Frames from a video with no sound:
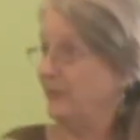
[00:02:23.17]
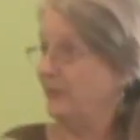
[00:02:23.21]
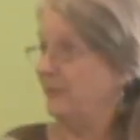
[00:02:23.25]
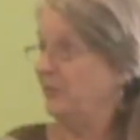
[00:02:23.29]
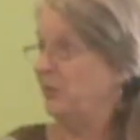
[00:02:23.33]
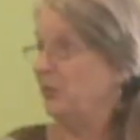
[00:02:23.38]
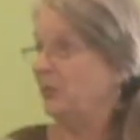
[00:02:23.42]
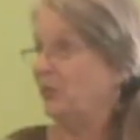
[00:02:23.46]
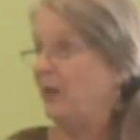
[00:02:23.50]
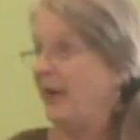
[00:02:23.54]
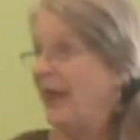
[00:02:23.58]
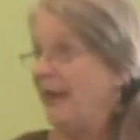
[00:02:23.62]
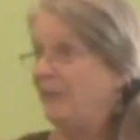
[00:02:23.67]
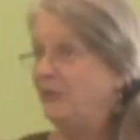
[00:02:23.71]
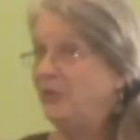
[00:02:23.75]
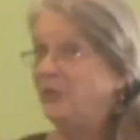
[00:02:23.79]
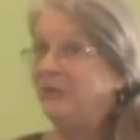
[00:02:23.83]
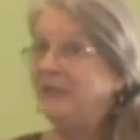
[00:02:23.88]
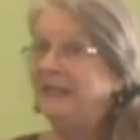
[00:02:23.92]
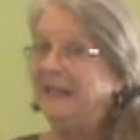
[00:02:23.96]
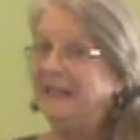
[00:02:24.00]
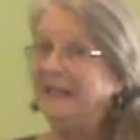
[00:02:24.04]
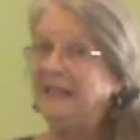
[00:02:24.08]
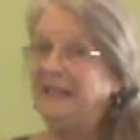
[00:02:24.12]
subscribe to
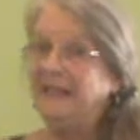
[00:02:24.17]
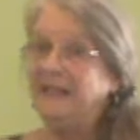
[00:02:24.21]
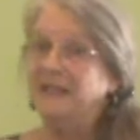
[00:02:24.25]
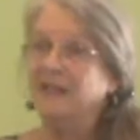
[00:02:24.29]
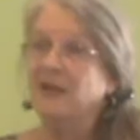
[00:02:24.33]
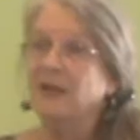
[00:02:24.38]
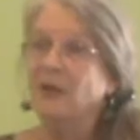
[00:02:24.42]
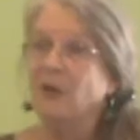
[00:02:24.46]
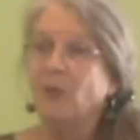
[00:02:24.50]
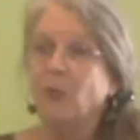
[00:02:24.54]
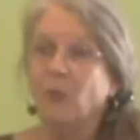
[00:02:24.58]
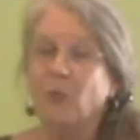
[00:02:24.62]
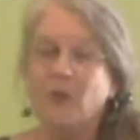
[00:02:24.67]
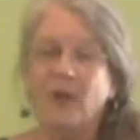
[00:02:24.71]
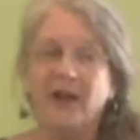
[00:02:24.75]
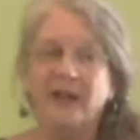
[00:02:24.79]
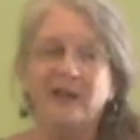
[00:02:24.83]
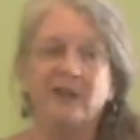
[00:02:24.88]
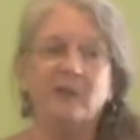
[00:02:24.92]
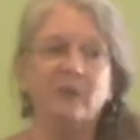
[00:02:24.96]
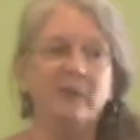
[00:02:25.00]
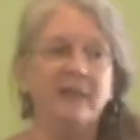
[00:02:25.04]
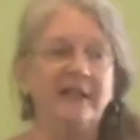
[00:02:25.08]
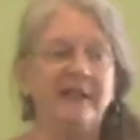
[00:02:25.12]
any
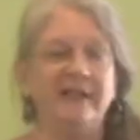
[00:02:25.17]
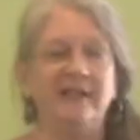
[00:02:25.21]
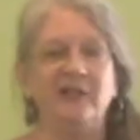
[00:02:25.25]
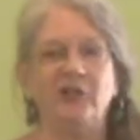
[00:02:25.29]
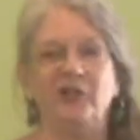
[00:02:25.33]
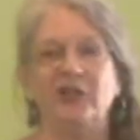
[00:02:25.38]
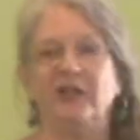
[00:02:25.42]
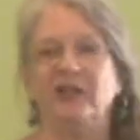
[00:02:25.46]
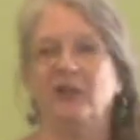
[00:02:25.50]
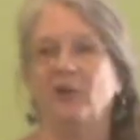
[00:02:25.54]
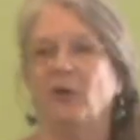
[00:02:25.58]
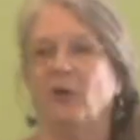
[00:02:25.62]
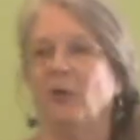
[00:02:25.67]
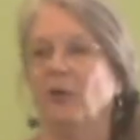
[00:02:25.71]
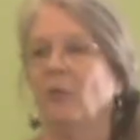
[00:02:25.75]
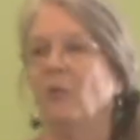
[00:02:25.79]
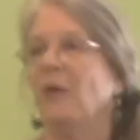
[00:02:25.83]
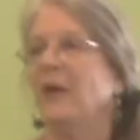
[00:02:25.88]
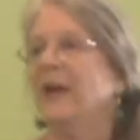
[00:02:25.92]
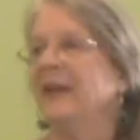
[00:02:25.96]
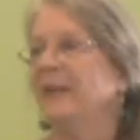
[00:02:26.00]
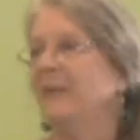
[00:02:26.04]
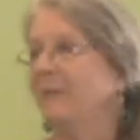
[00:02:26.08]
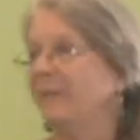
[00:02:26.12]
one religion or
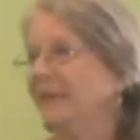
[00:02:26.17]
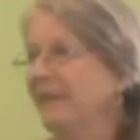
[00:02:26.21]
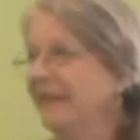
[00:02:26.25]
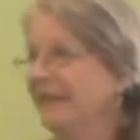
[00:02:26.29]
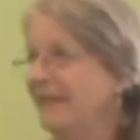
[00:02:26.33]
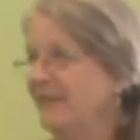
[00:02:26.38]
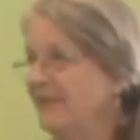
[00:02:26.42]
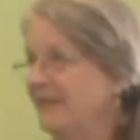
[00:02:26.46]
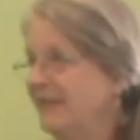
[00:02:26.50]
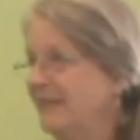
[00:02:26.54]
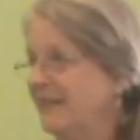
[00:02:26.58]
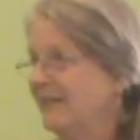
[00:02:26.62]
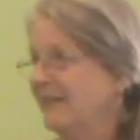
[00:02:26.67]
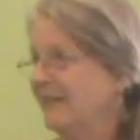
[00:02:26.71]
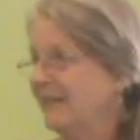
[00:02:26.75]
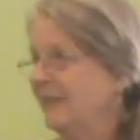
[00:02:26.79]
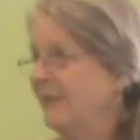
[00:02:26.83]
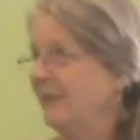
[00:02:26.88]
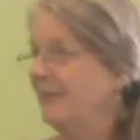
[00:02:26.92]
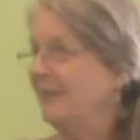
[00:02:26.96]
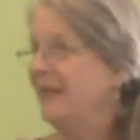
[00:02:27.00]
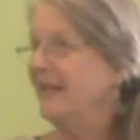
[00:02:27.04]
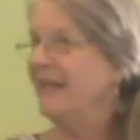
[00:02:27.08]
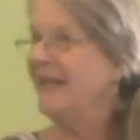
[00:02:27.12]
one belief system.
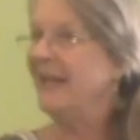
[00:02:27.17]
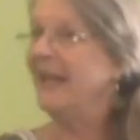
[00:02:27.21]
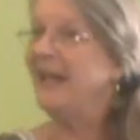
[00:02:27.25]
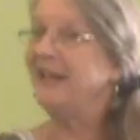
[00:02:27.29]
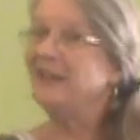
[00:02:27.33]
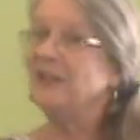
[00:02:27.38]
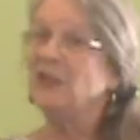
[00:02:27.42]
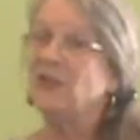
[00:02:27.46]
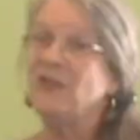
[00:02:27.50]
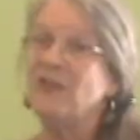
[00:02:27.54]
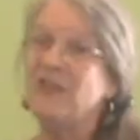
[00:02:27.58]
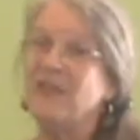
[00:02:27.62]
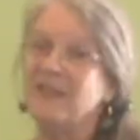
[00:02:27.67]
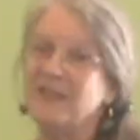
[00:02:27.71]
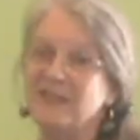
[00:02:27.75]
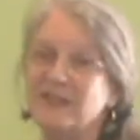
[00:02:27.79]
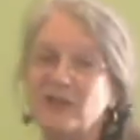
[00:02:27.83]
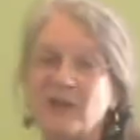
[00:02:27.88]
And